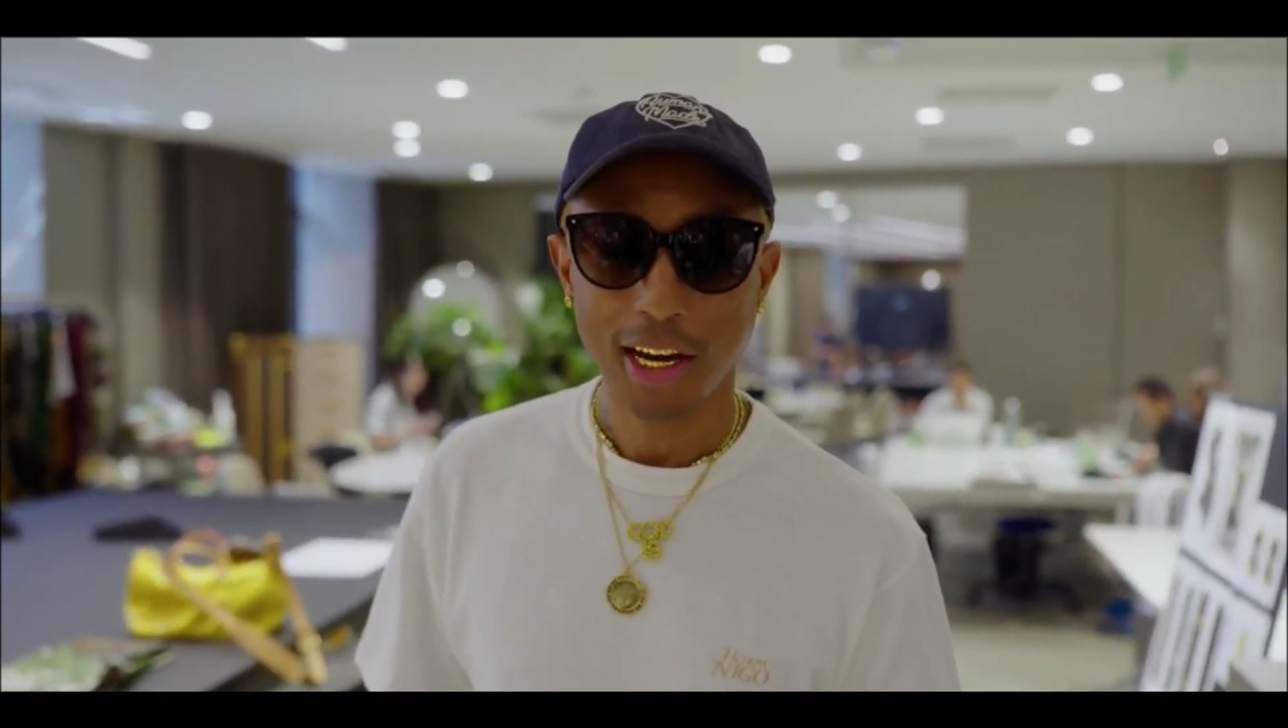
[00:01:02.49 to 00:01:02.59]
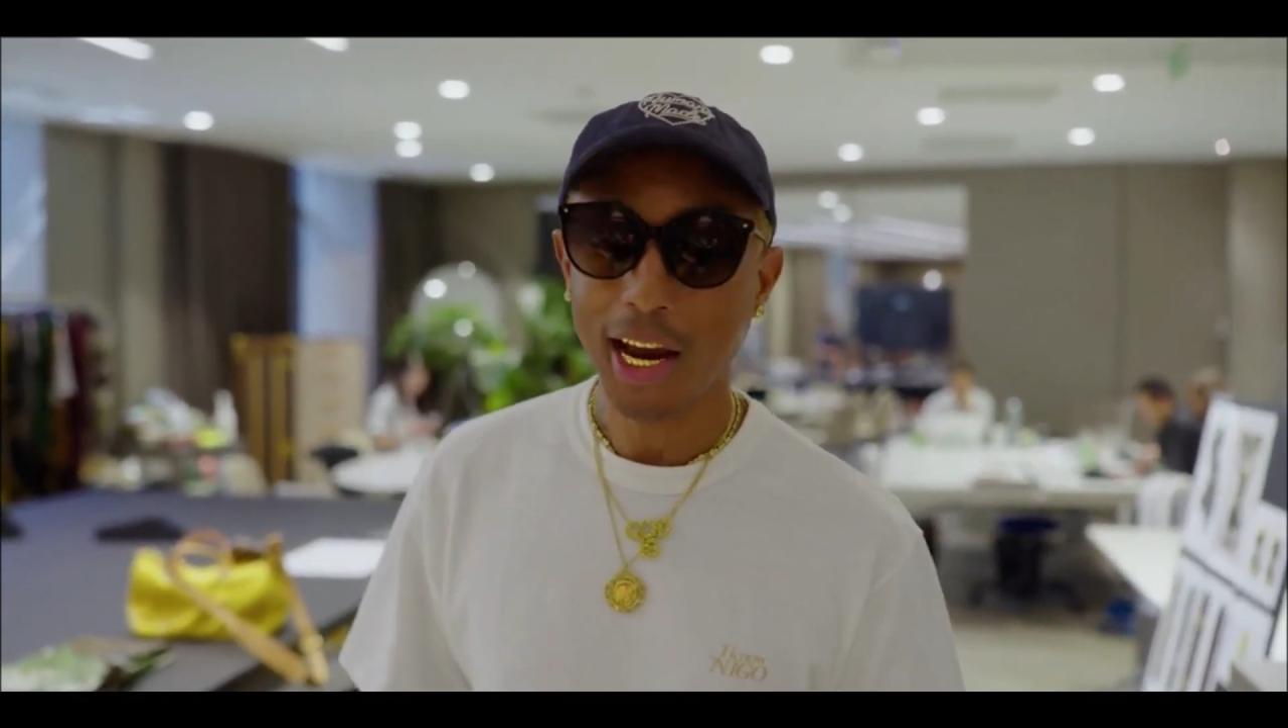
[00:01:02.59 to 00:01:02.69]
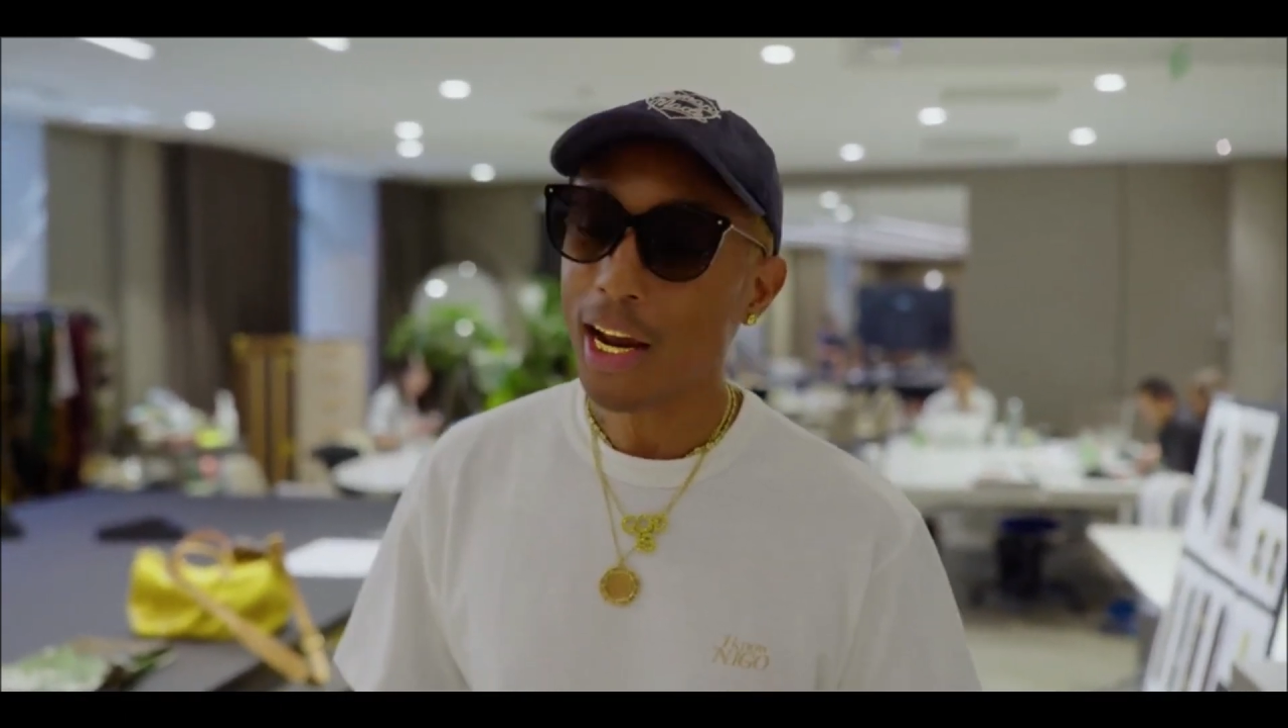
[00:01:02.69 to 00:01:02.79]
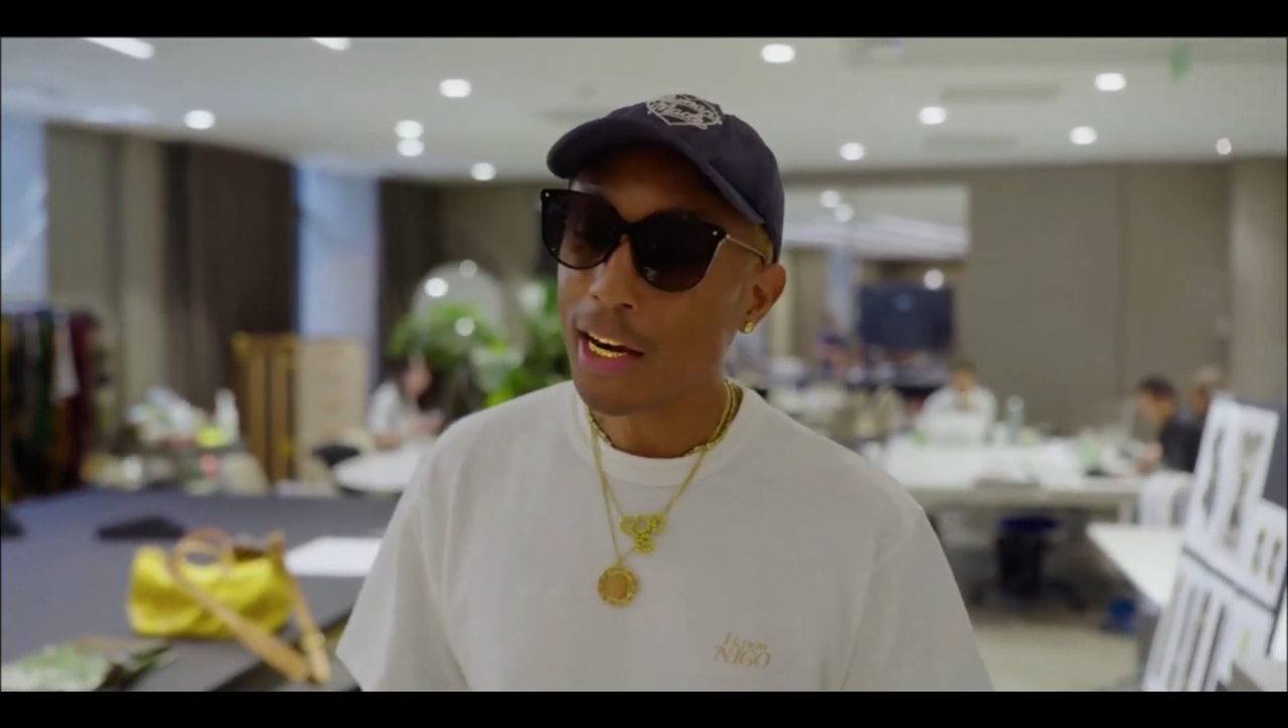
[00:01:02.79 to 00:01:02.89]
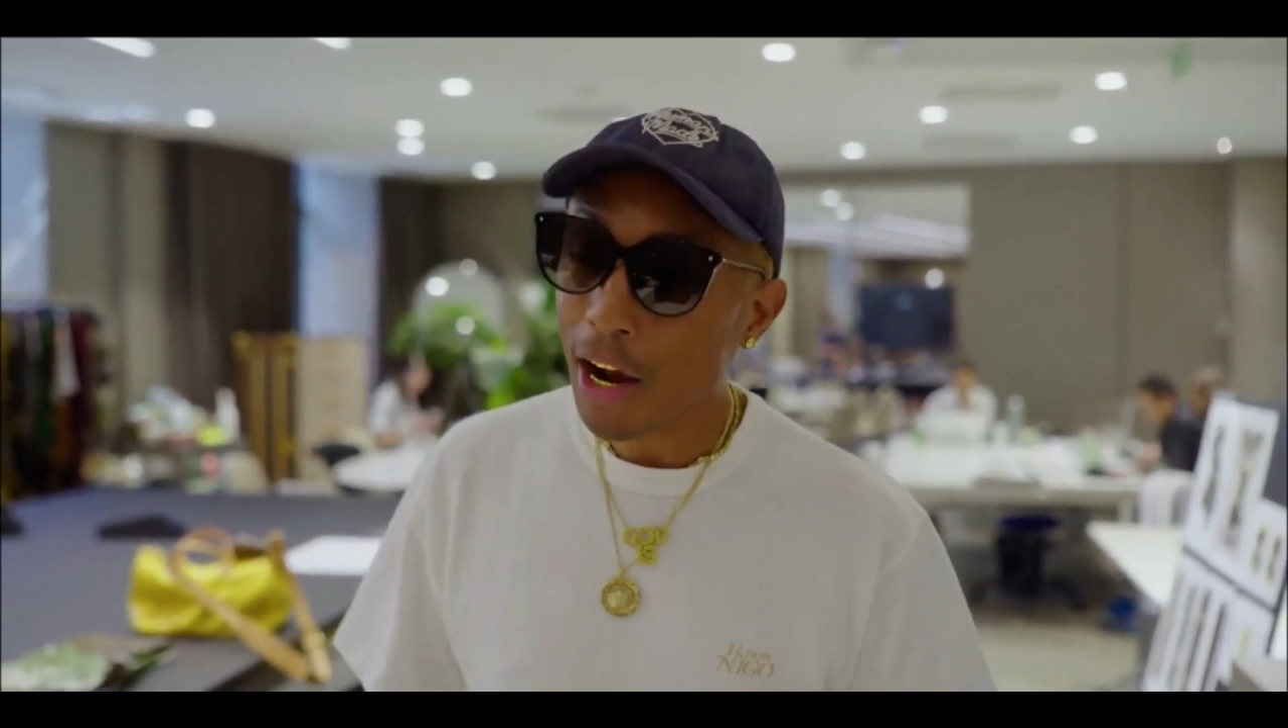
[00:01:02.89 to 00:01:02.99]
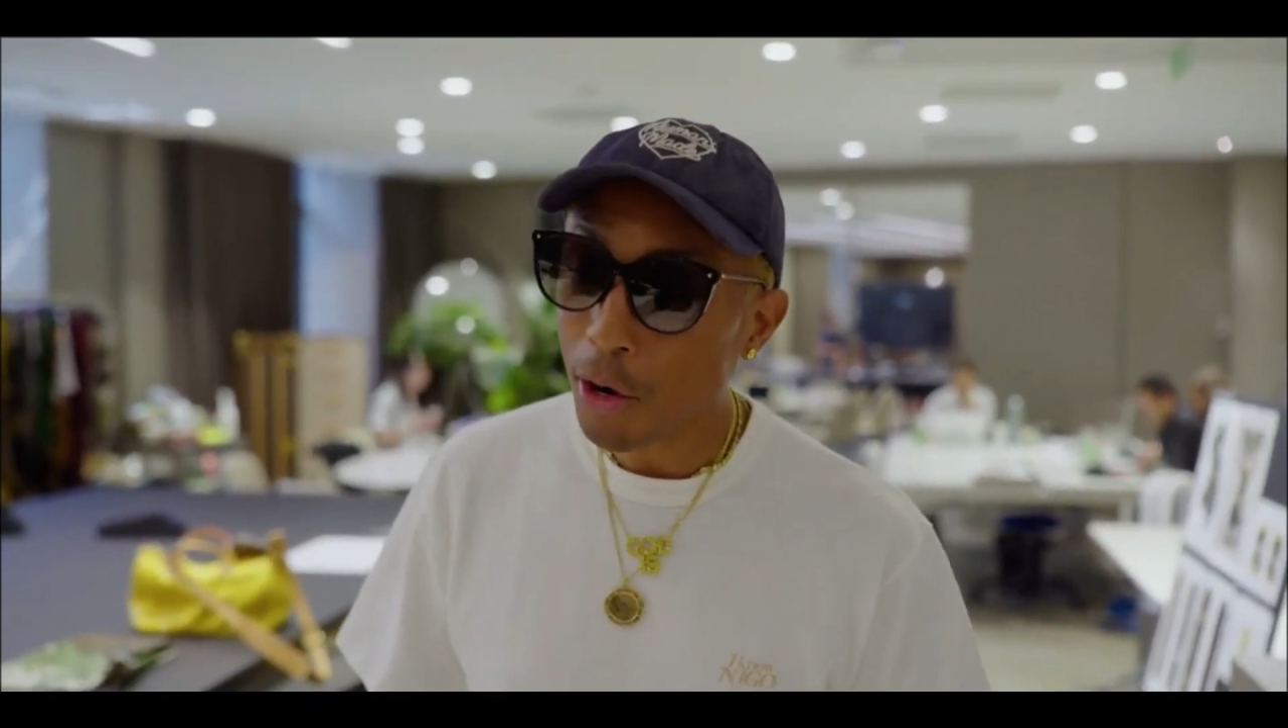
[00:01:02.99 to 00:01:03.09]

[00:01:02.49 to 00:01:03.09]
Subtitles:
And I